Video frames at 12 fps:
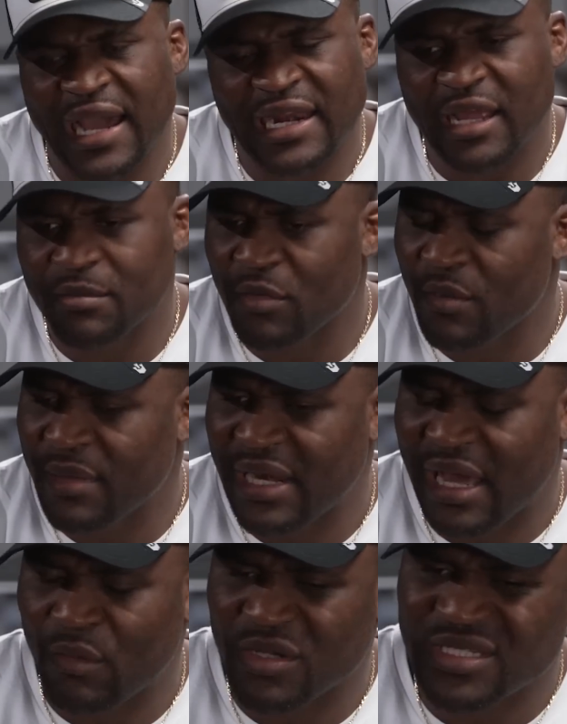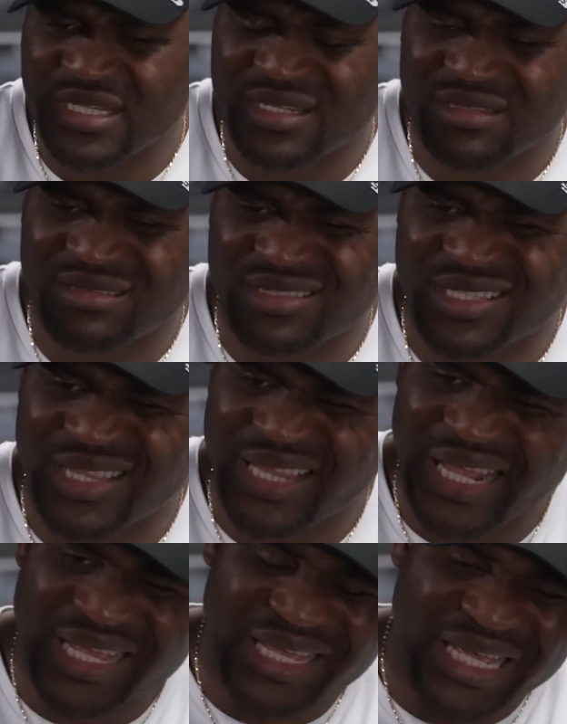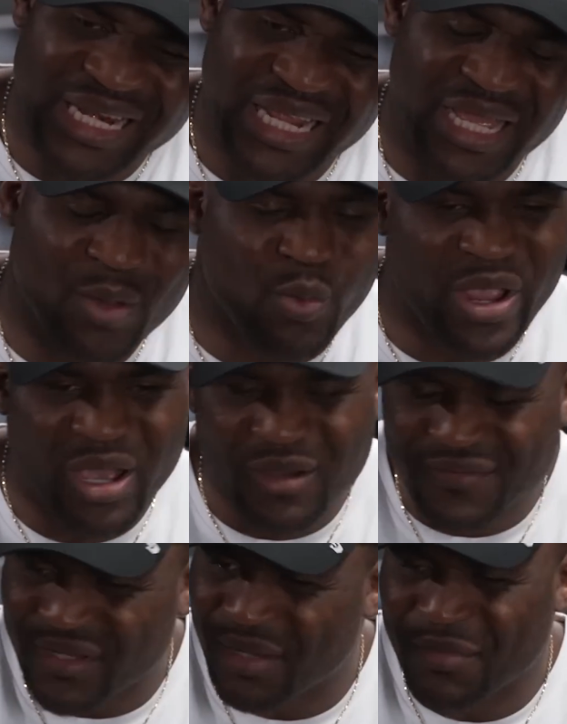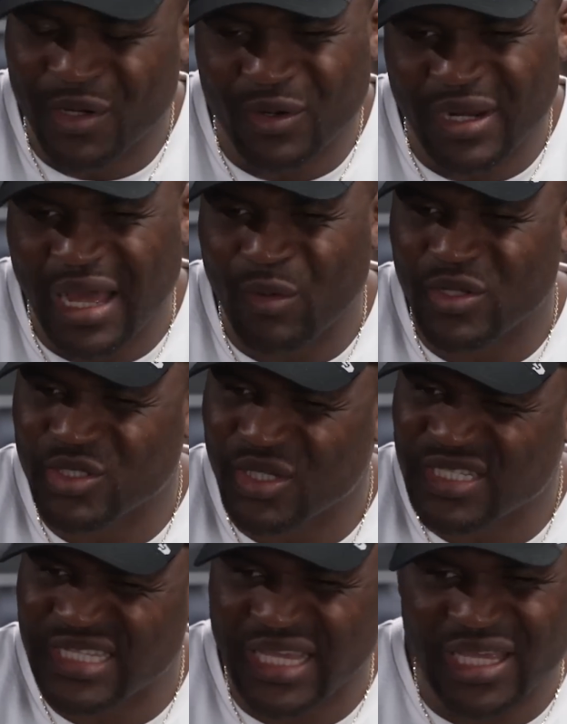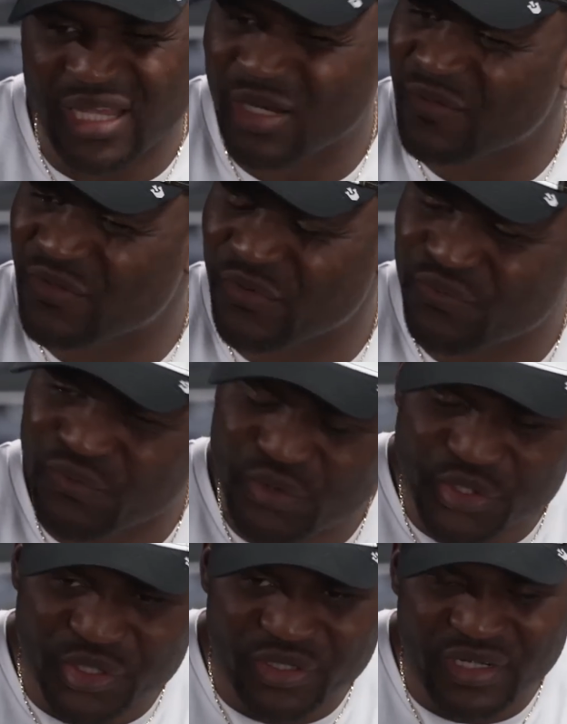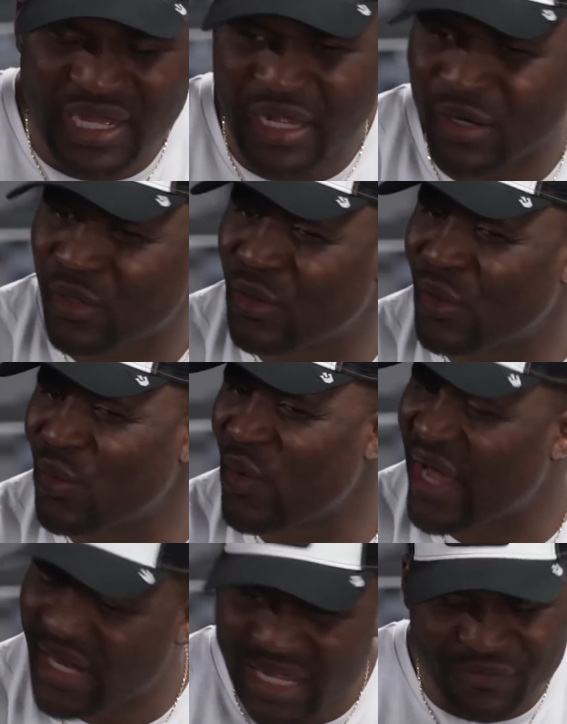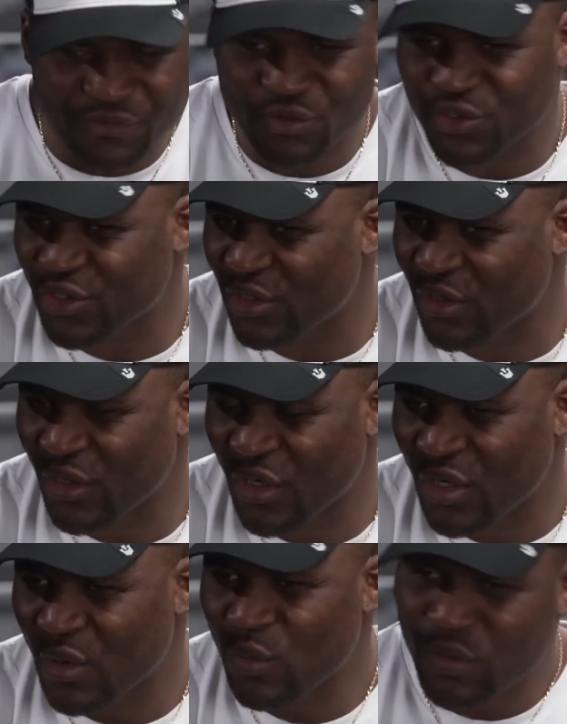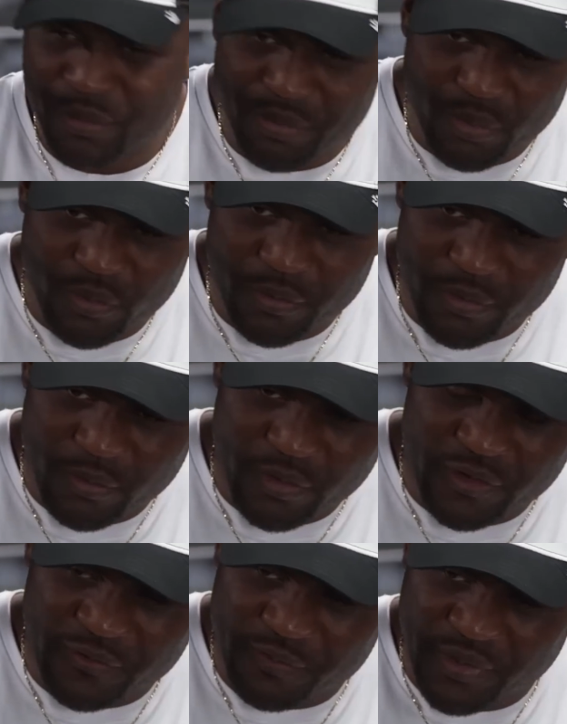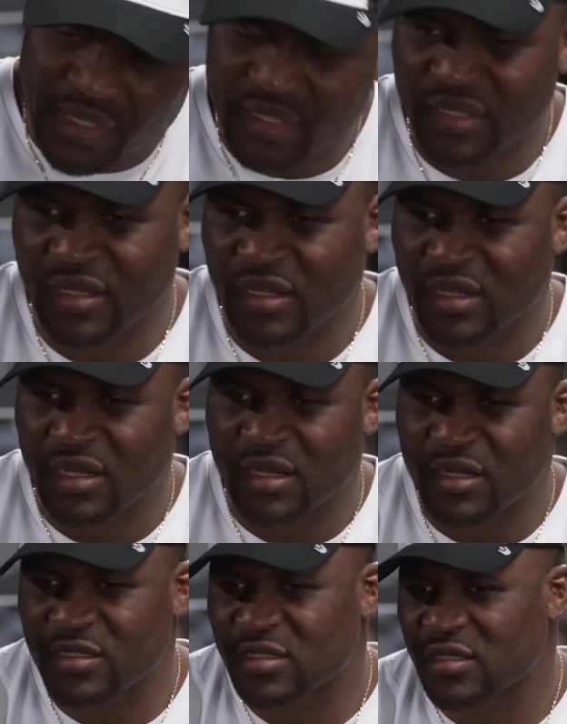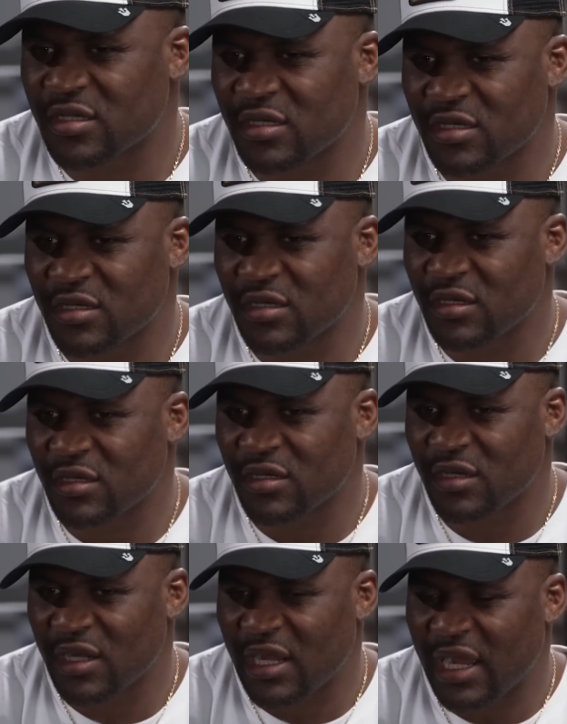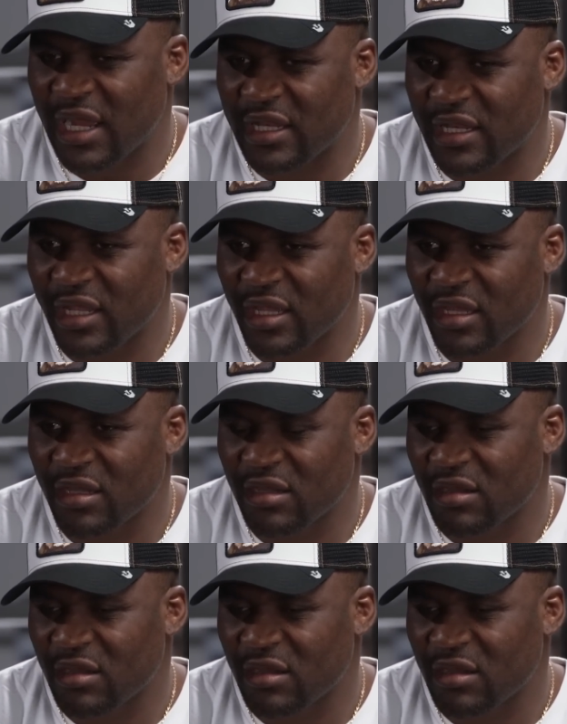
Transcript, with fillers: at that moment, I wasn't thinking away of Cameroon. I was just thinking of the future. I don't know where that future would would would have been until, I think,